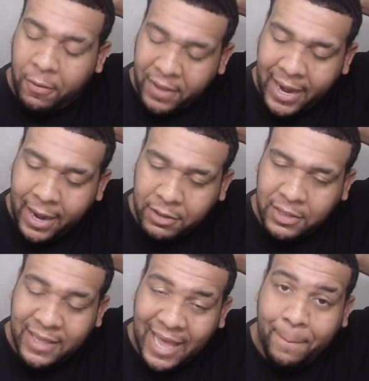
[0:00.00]
the hairs
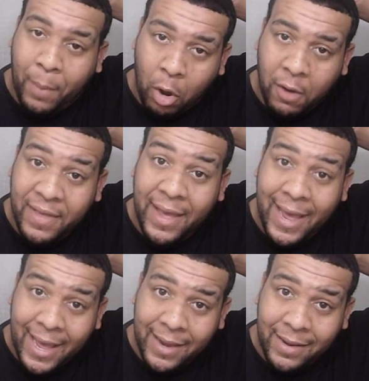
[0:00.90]
on that part of the
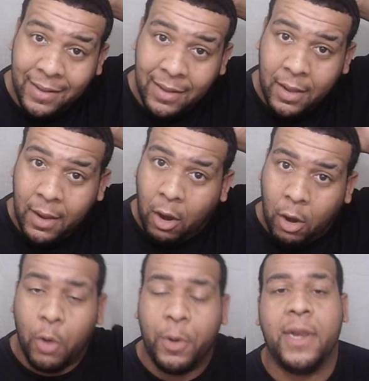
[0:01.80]
head
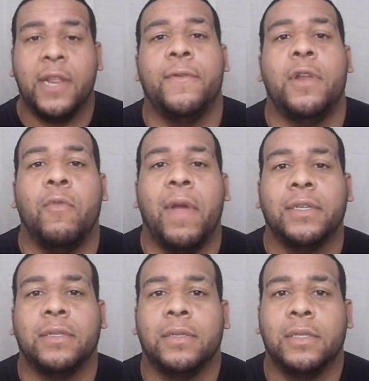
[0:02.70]
are going in different
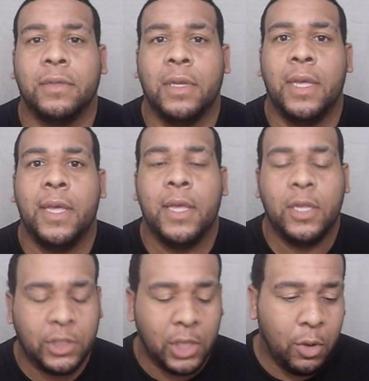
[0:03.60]
directions.
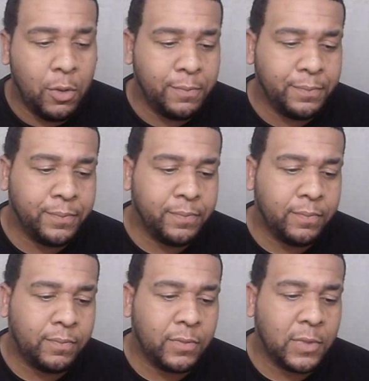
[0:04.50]
So
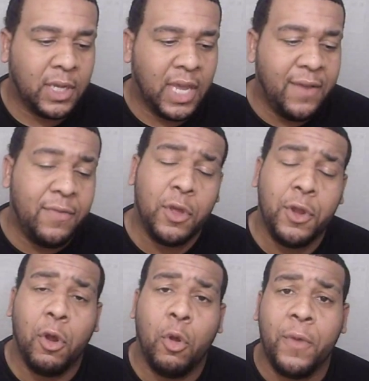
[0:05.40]
even though
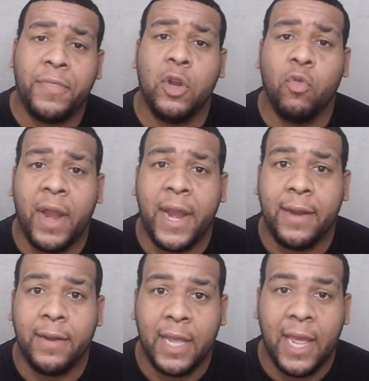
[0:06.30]
you're going with the
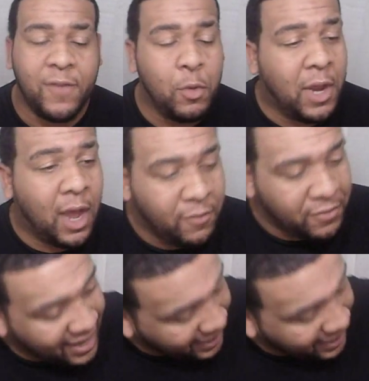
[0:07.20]
grain, if you cover that